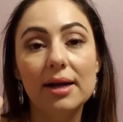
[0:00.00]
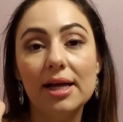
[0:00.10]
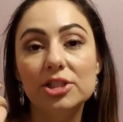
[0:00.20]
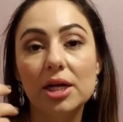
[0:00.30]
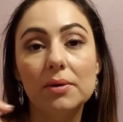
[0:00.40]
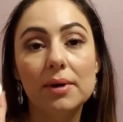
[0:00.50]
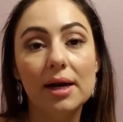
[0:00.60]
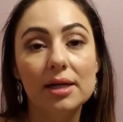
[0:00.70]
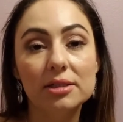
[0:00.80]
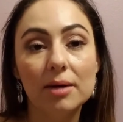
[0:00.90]
eyeshadow and
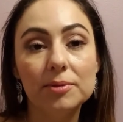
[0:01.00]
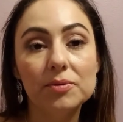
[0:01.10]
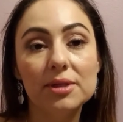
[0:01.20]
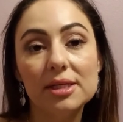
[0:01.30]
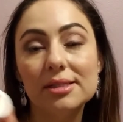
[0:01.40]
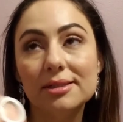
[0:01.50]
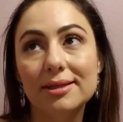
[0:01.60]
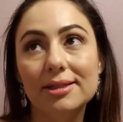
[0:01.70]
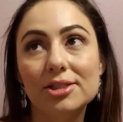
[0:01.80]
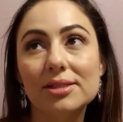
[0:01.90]
I top it with this,
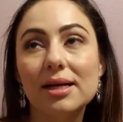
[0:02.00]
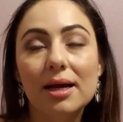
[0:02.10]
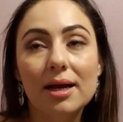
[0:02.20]
and it just